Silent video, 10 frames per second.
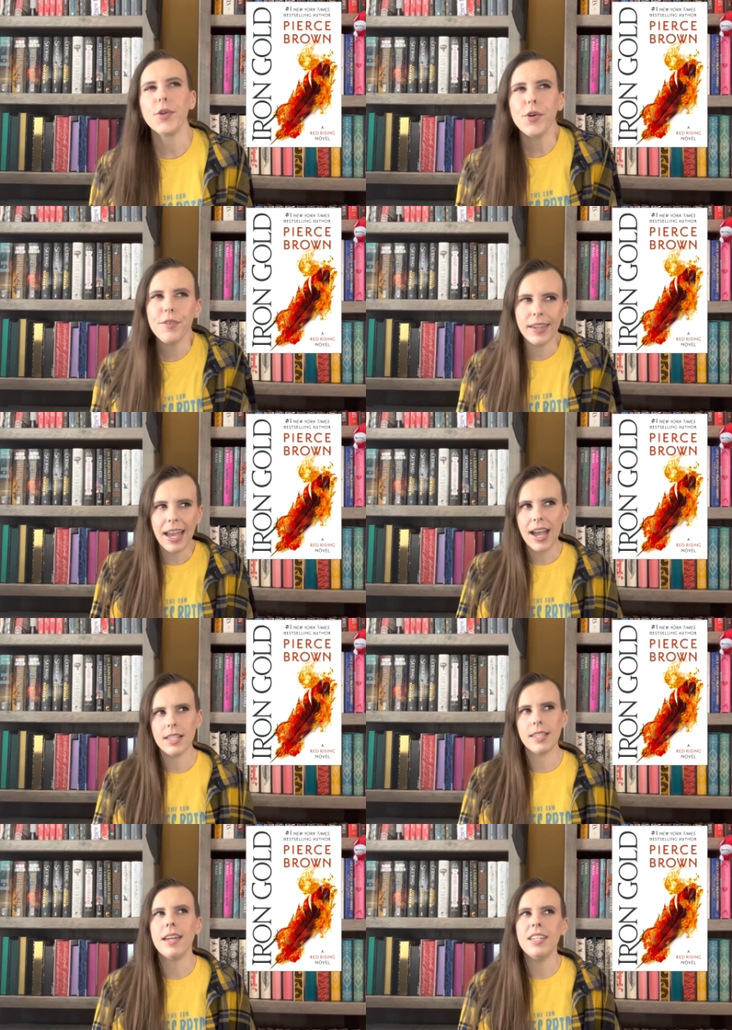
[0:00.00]
know if it
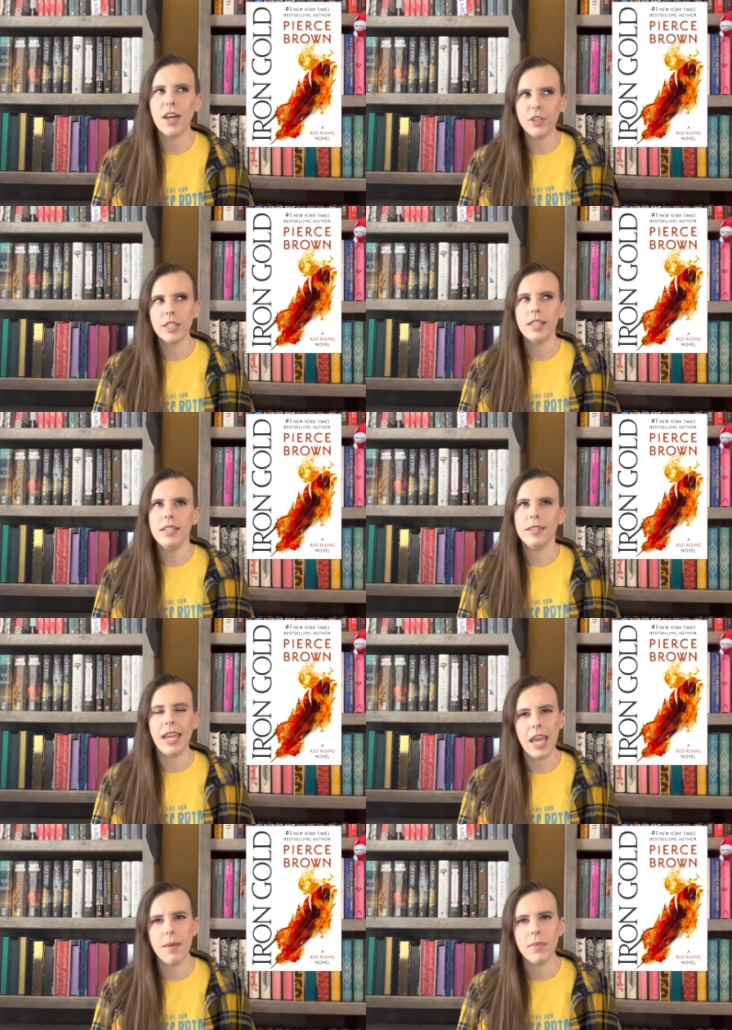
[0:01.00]
has another
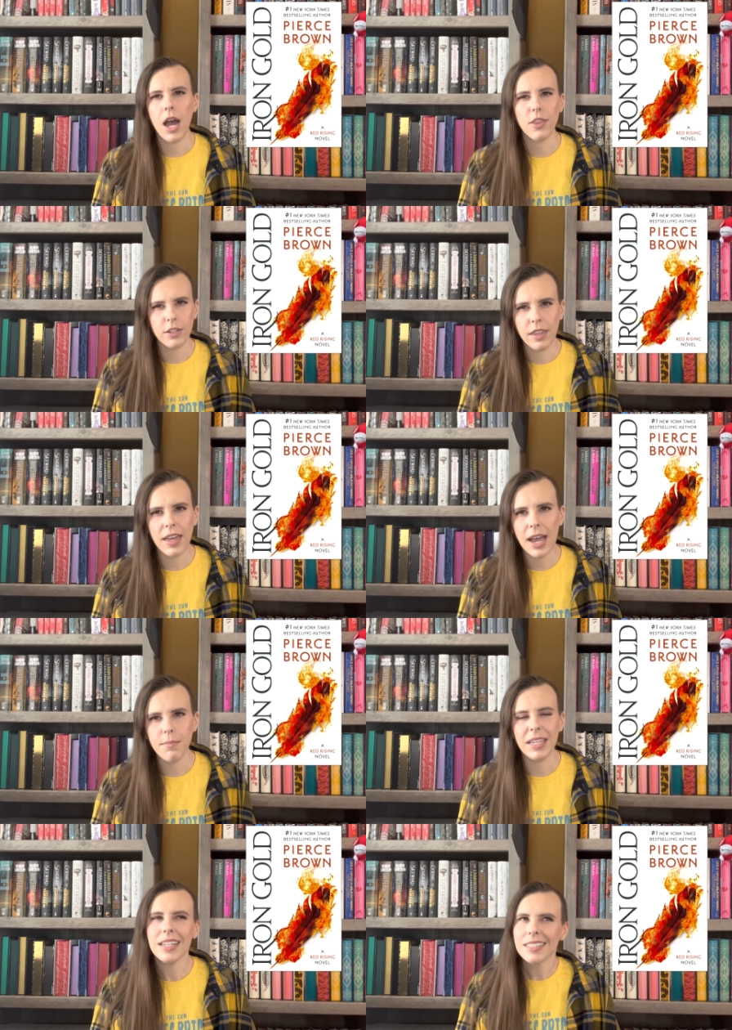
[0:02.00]
name other than that,
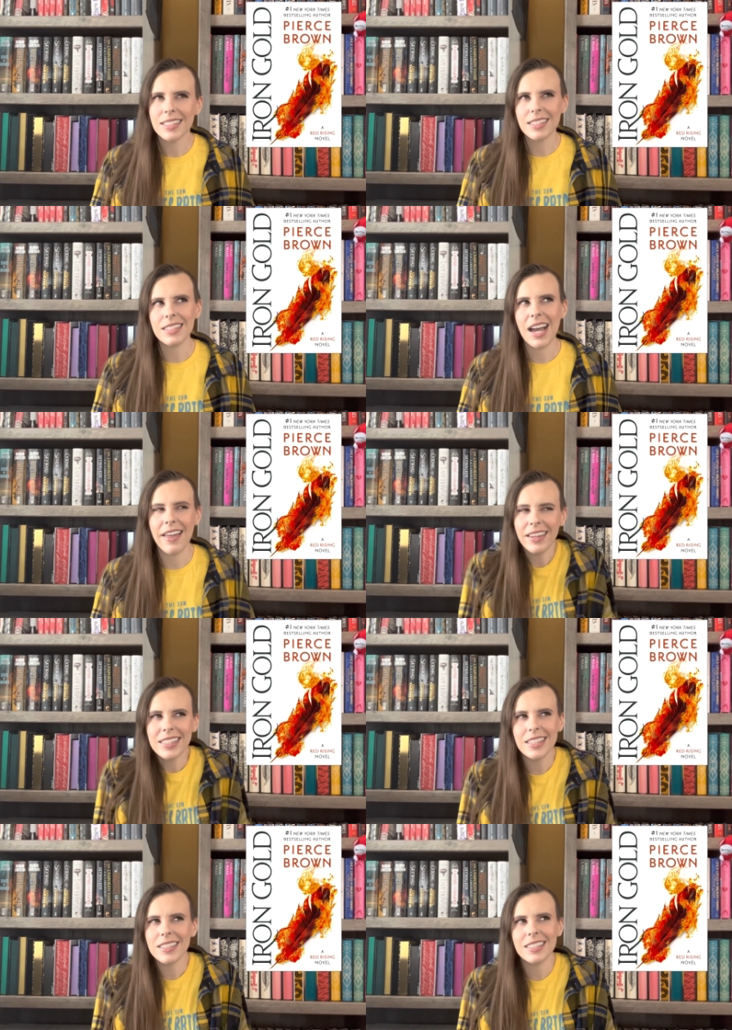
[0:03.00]
because
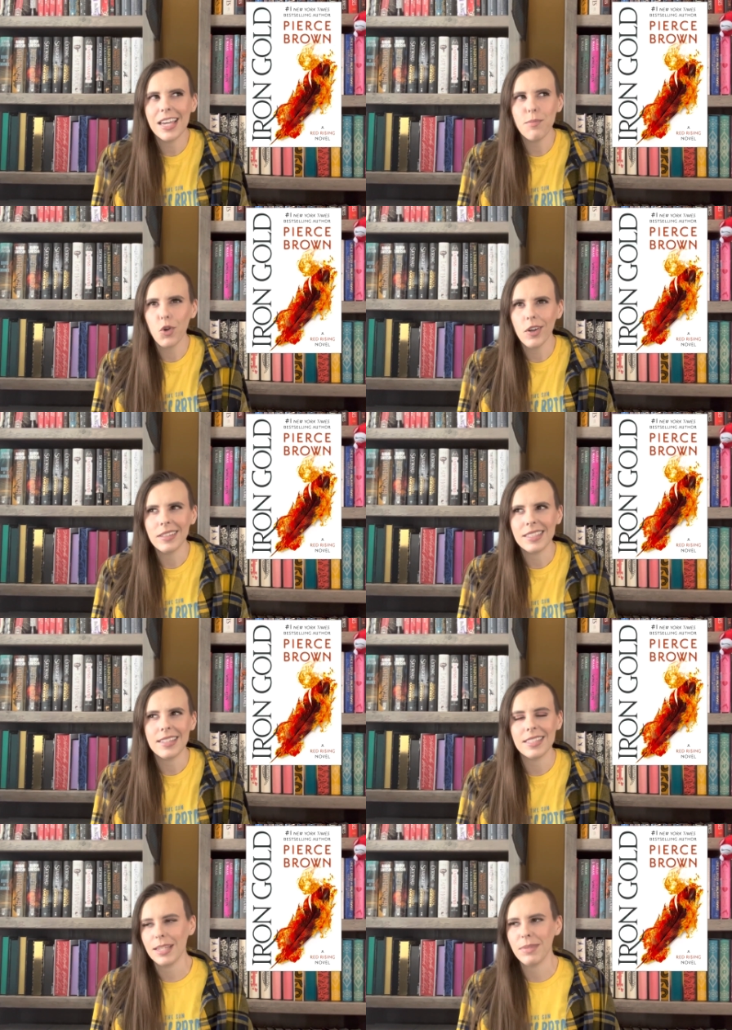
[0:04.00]
it's in the same world, it's in
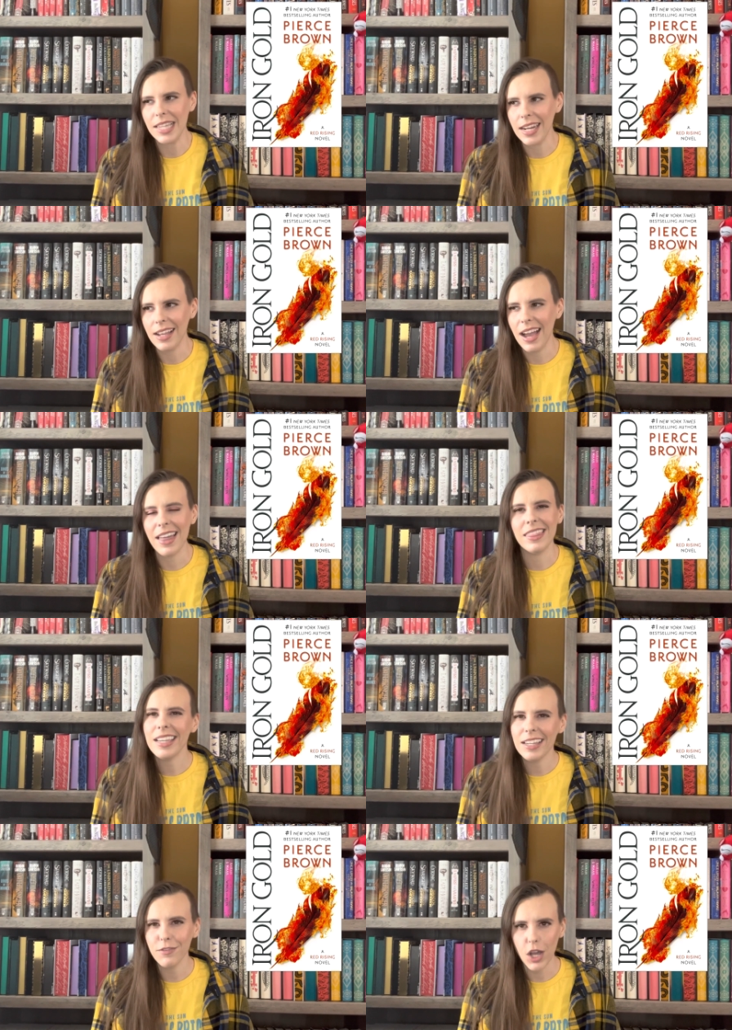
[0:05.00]
the same setting. I
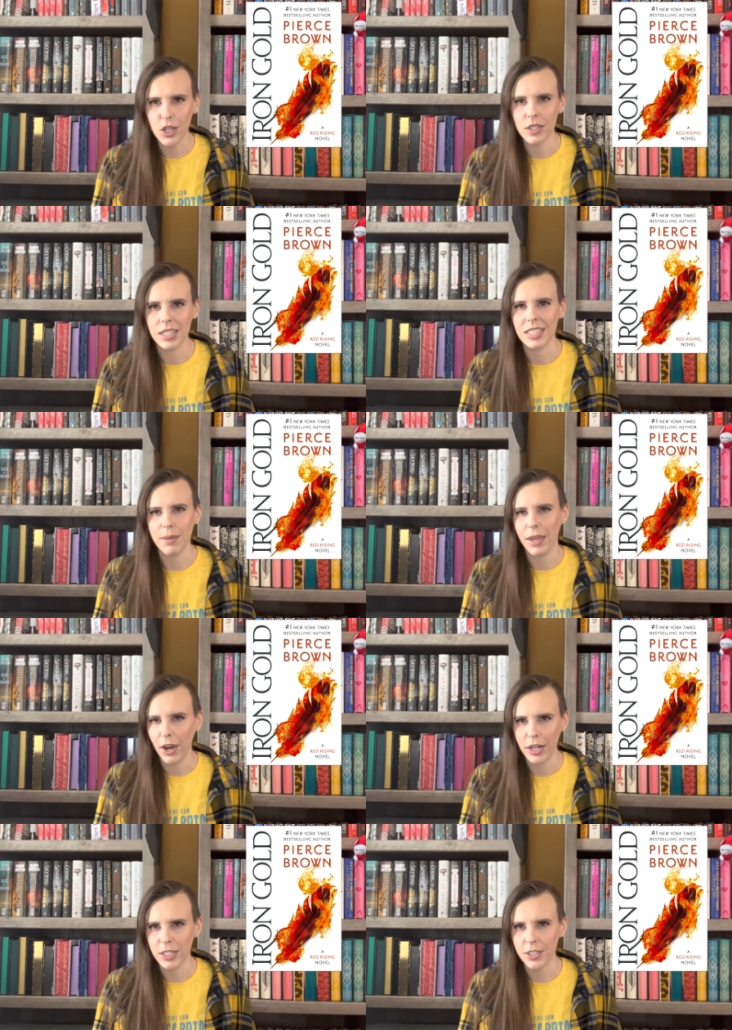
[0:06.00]
think it follows the same
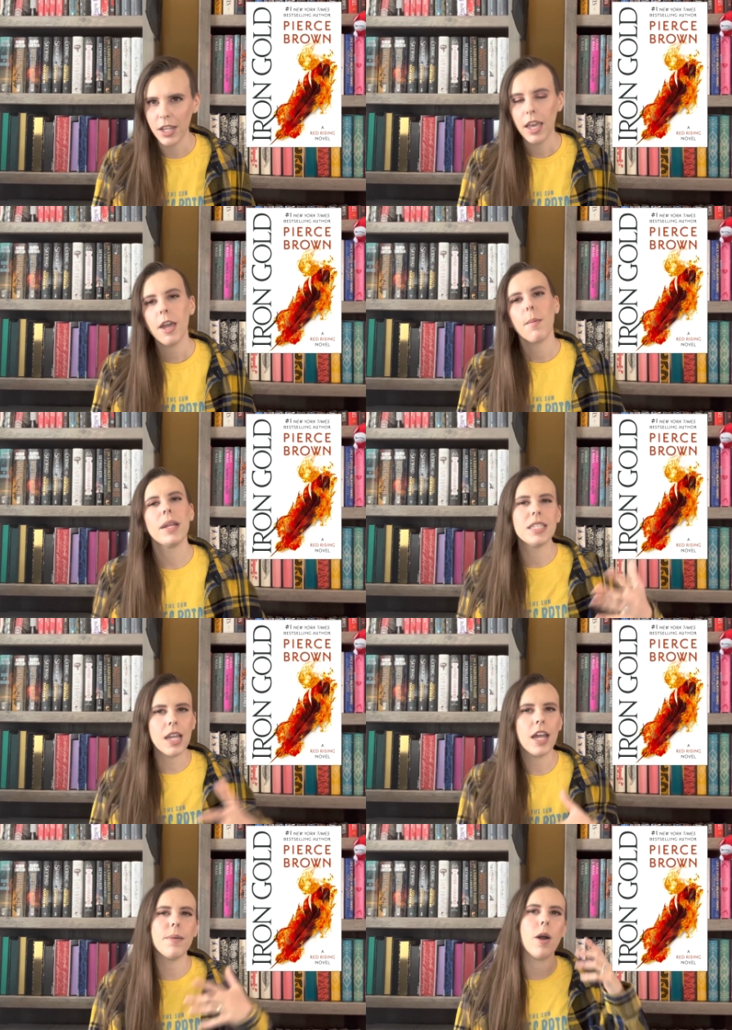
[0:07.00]
characters, but it's
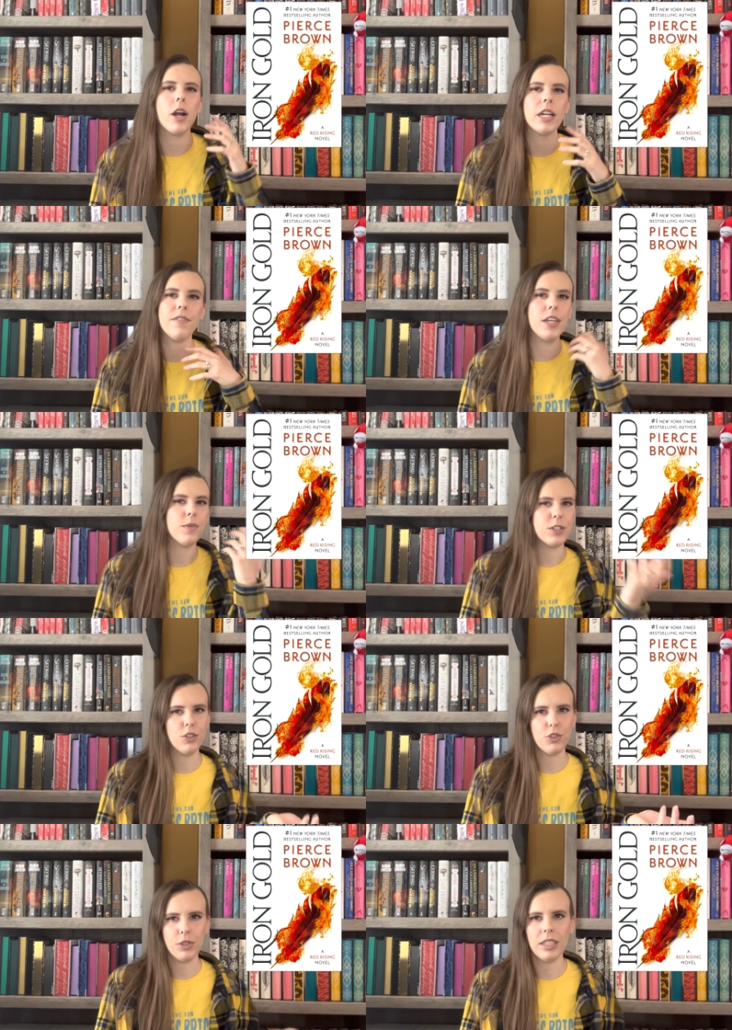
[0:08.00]
not a part of the
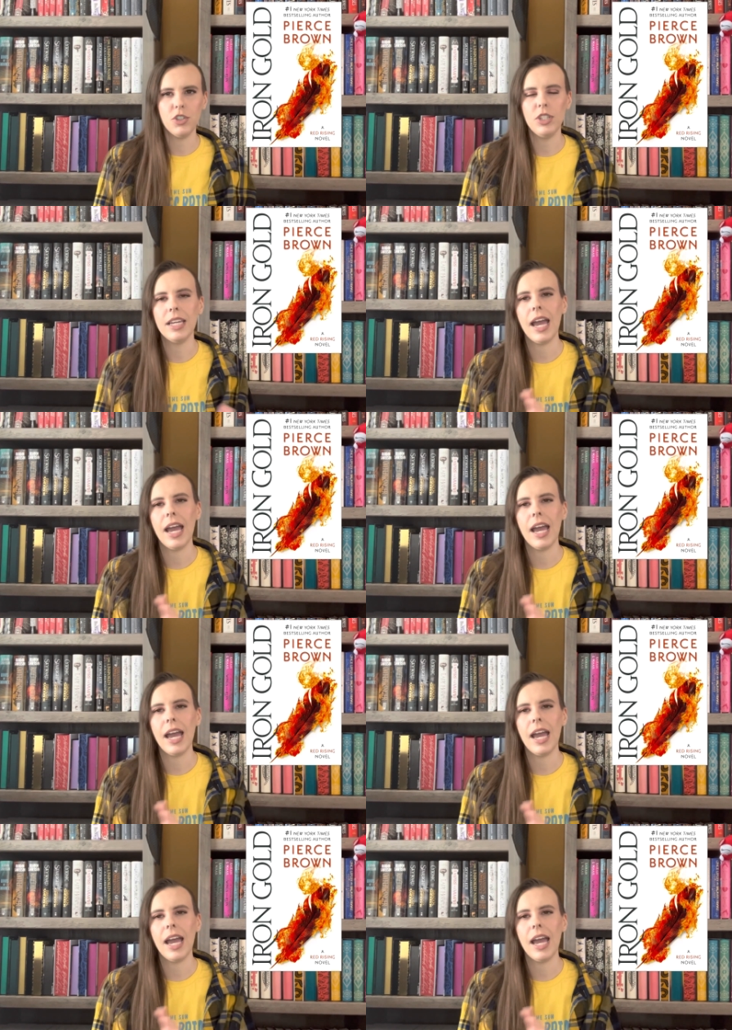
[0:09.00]
original trilogy.